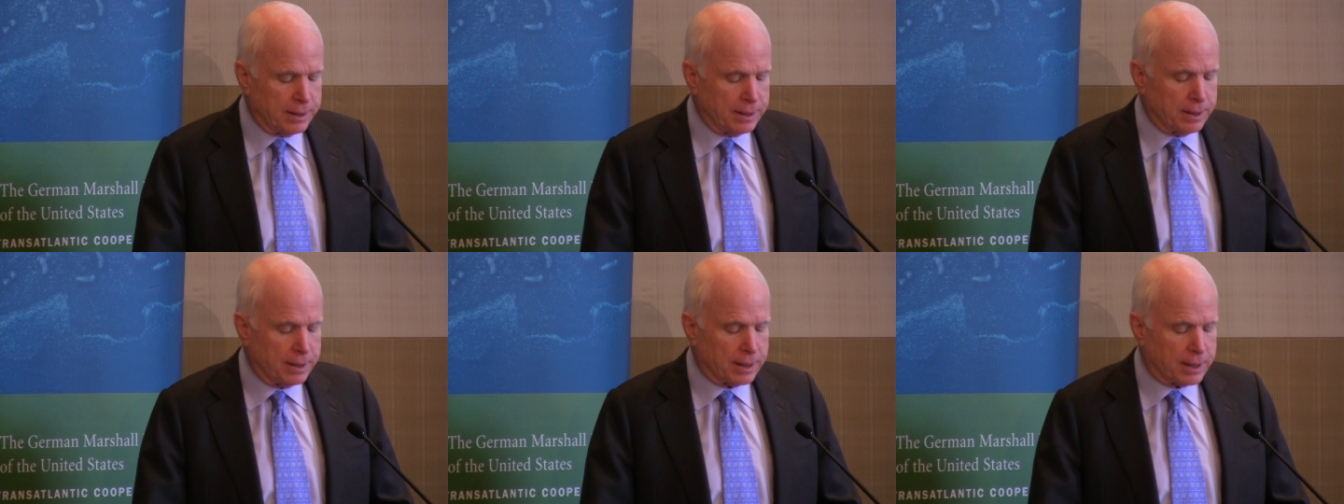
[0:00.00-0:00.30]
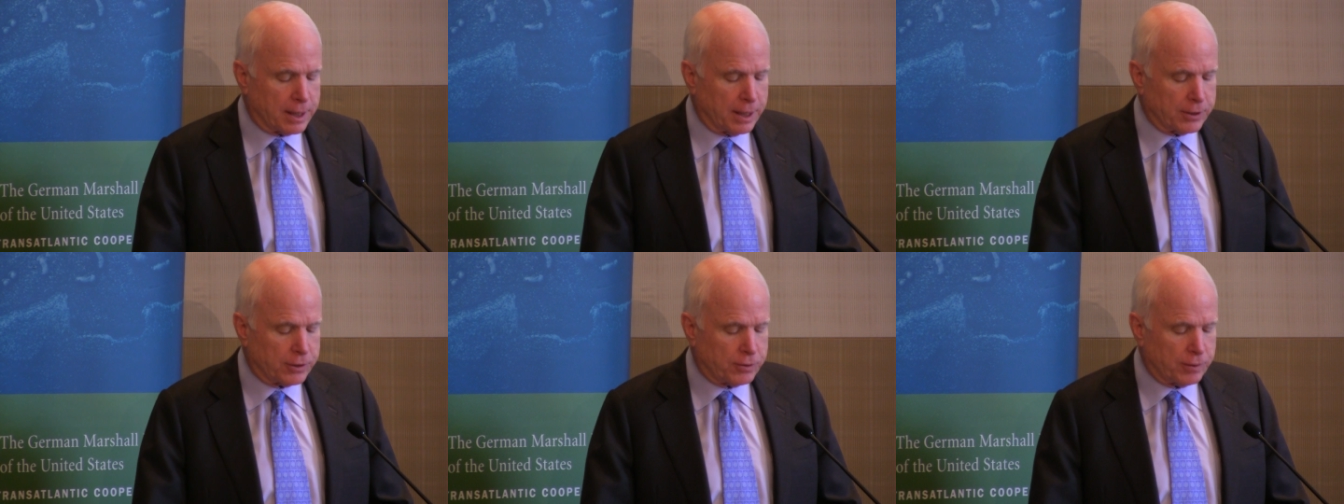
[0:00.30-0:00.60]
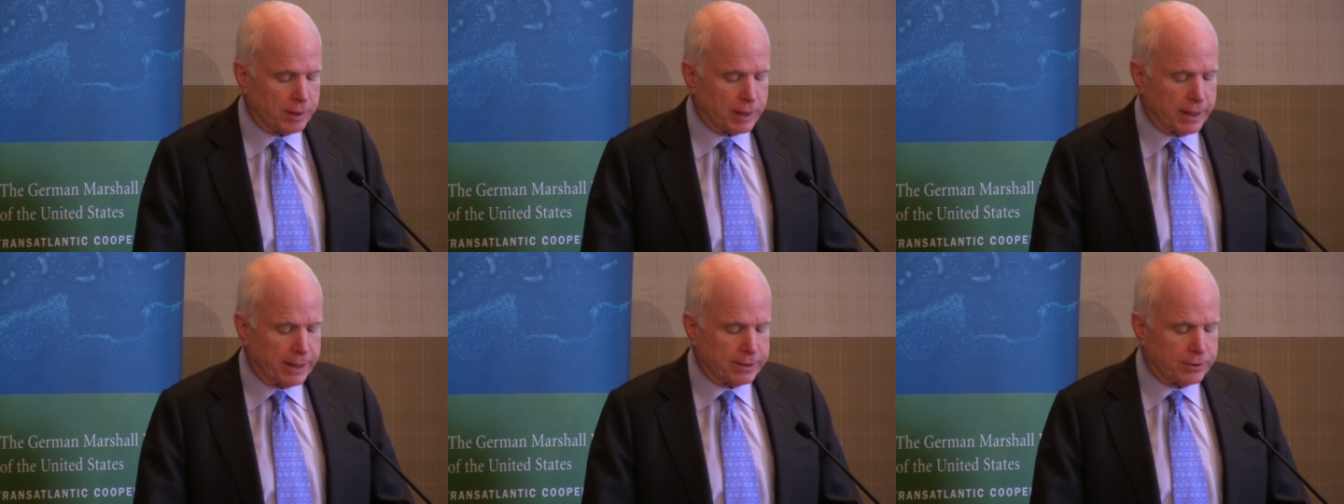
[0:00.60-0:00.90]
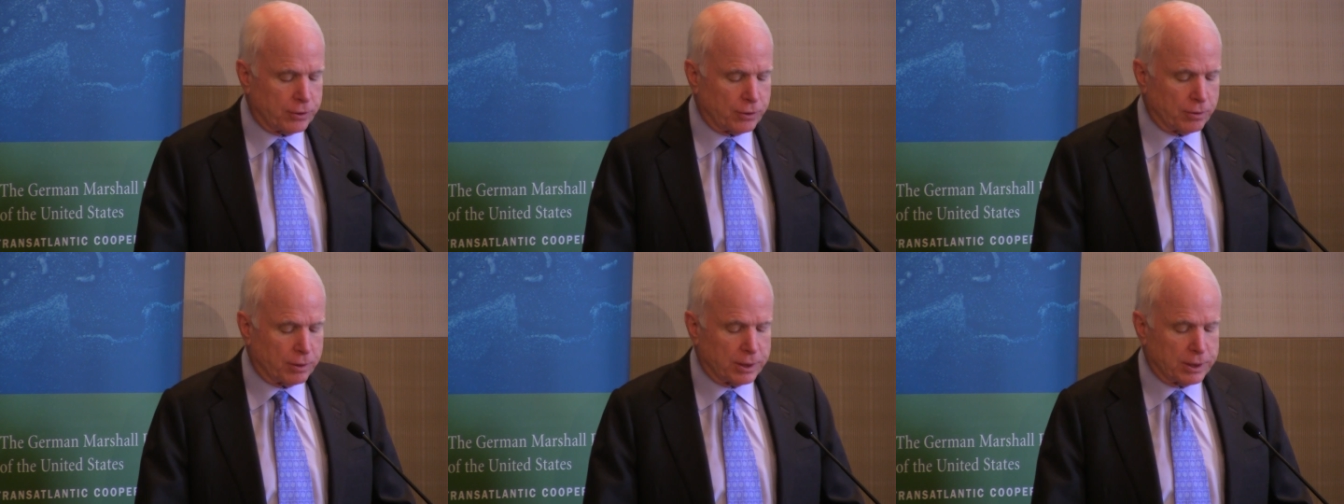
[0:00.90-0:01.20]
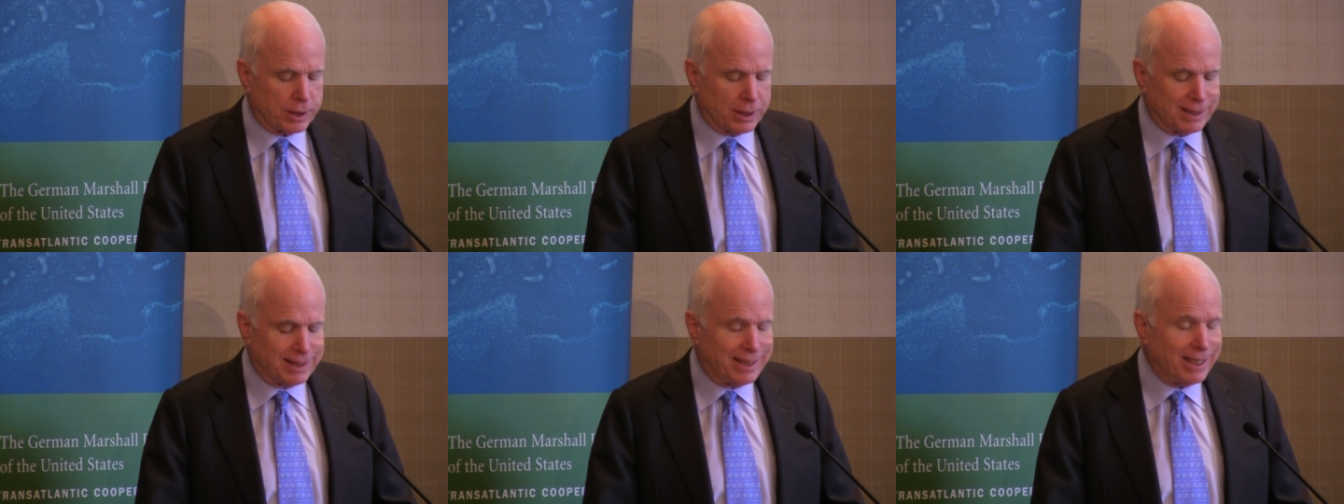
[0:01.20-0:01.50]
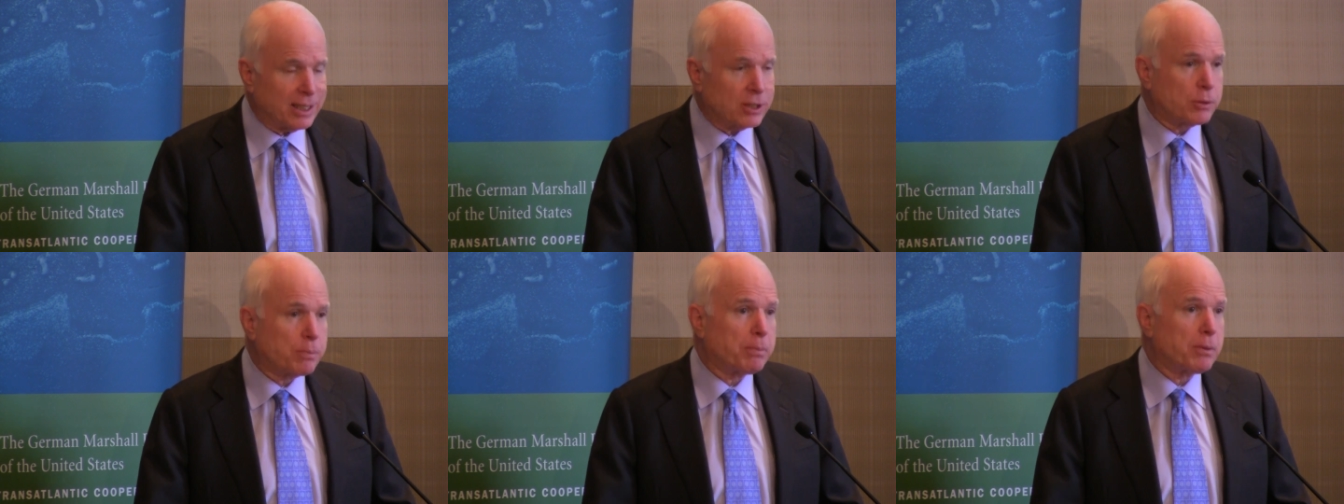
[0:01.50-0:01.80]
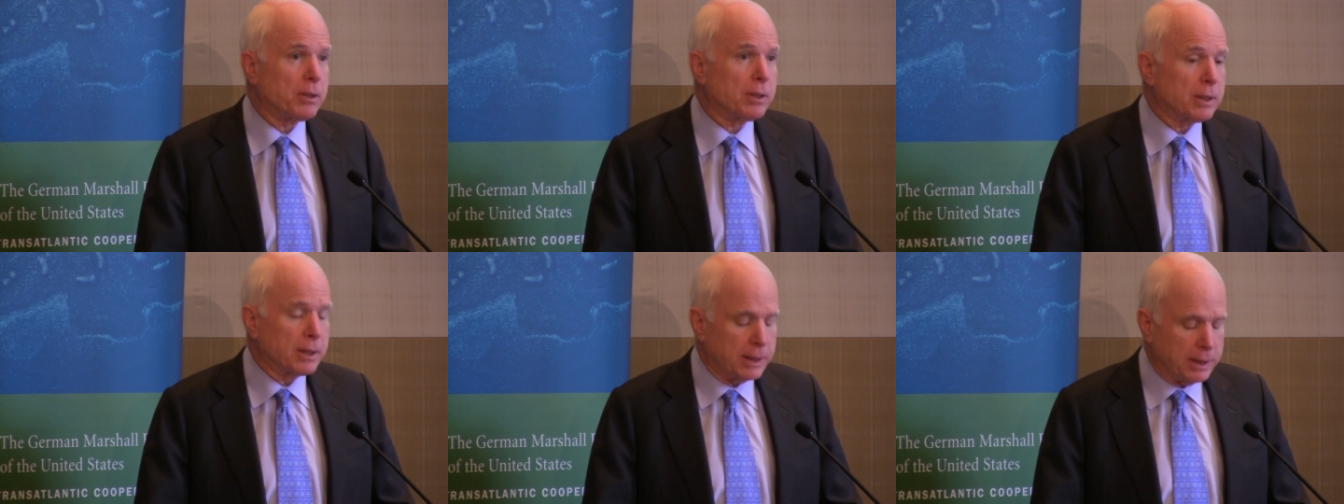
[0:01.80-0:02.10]
that a country like Georgia
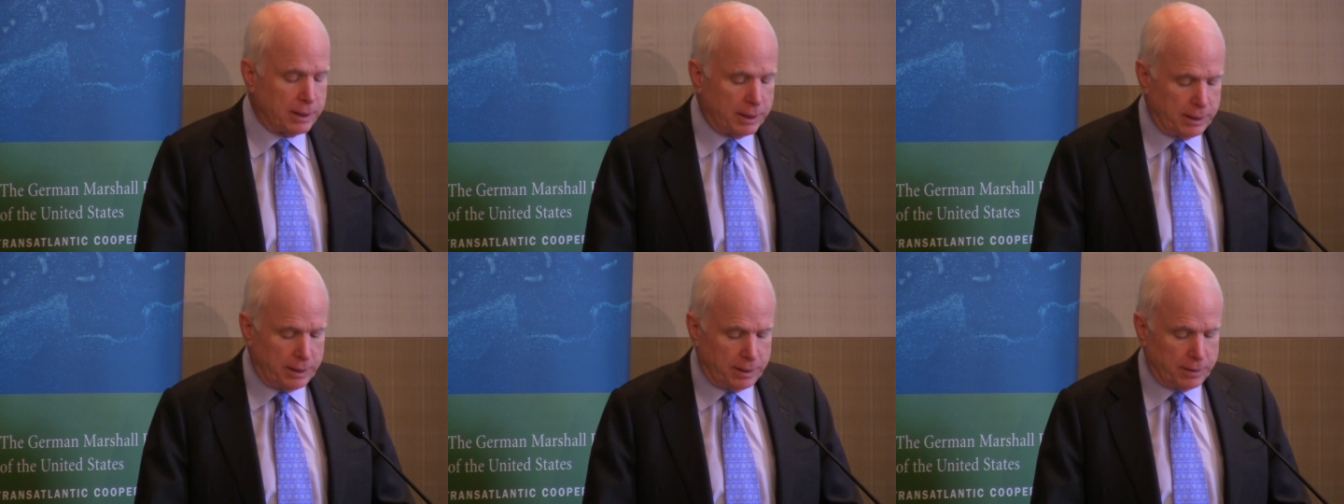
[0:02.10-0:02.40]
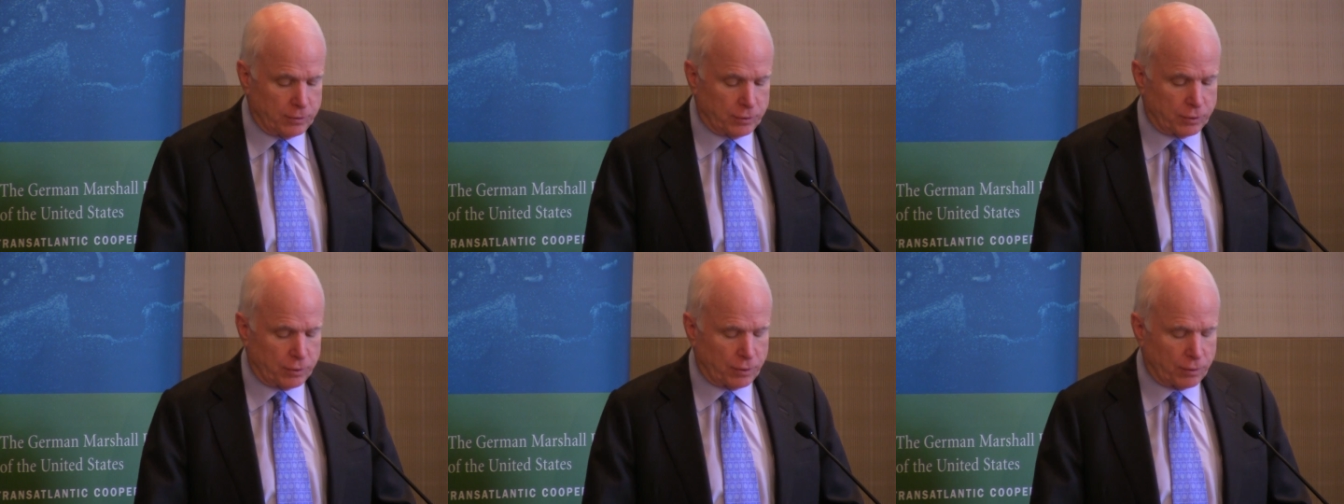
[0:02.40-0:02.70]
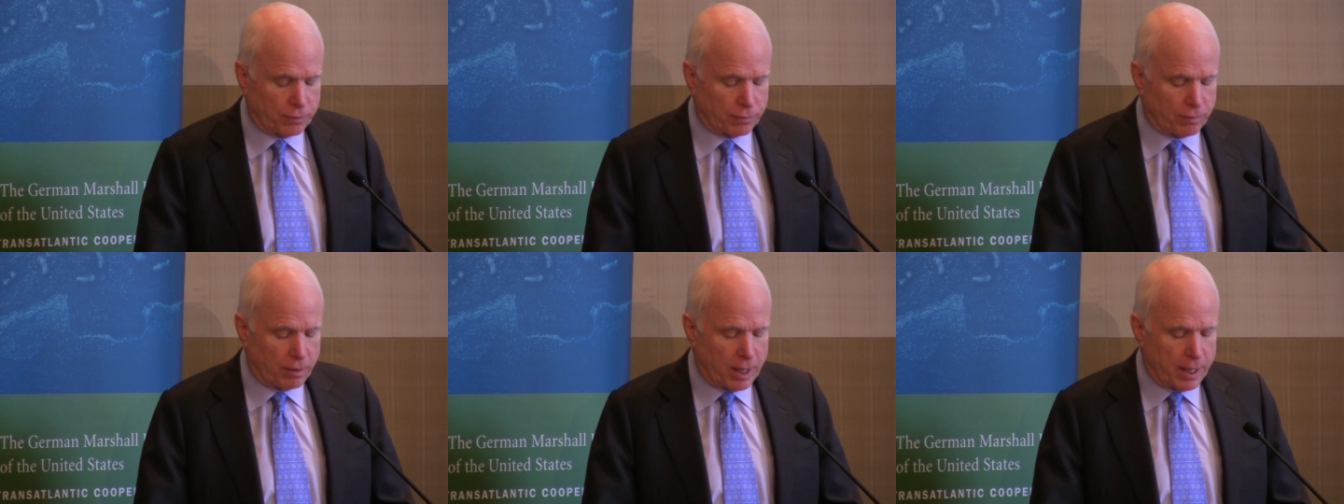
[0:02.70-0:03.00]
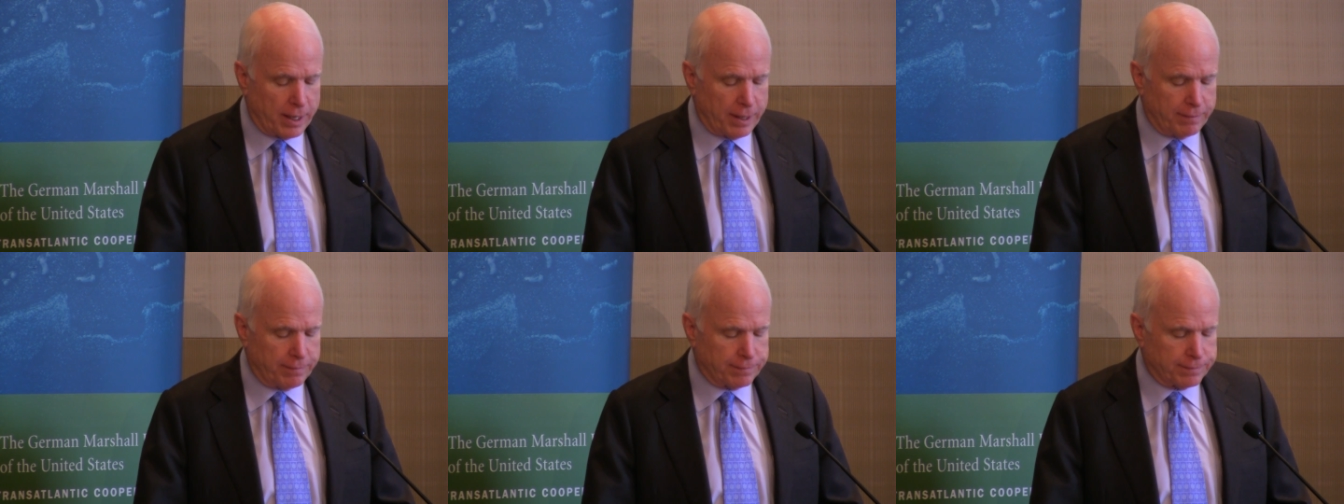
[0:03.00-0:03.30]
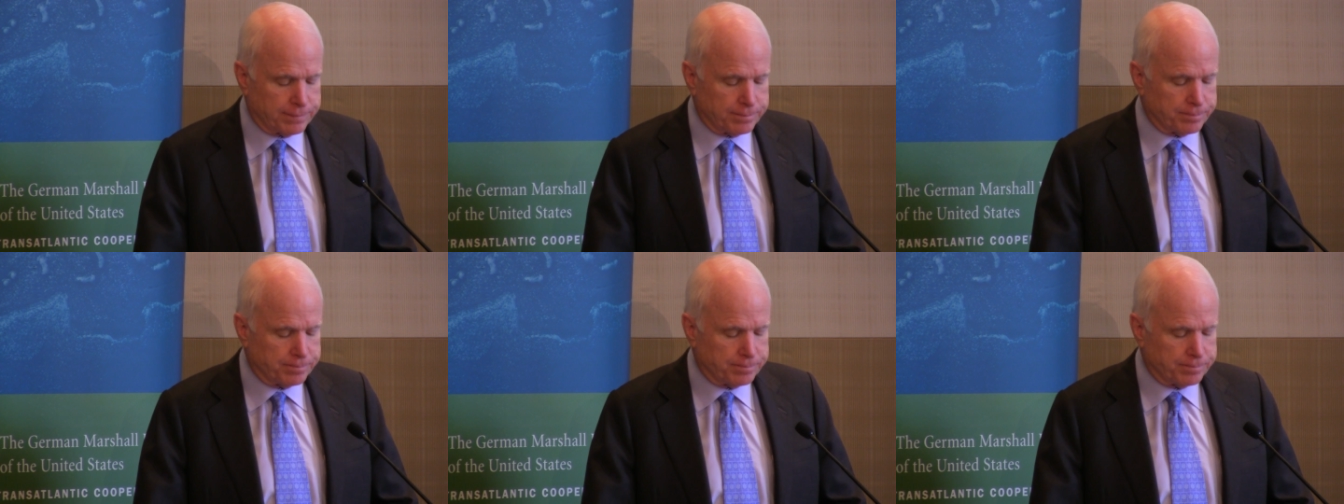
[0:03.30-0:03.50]
desperately needs to thrive.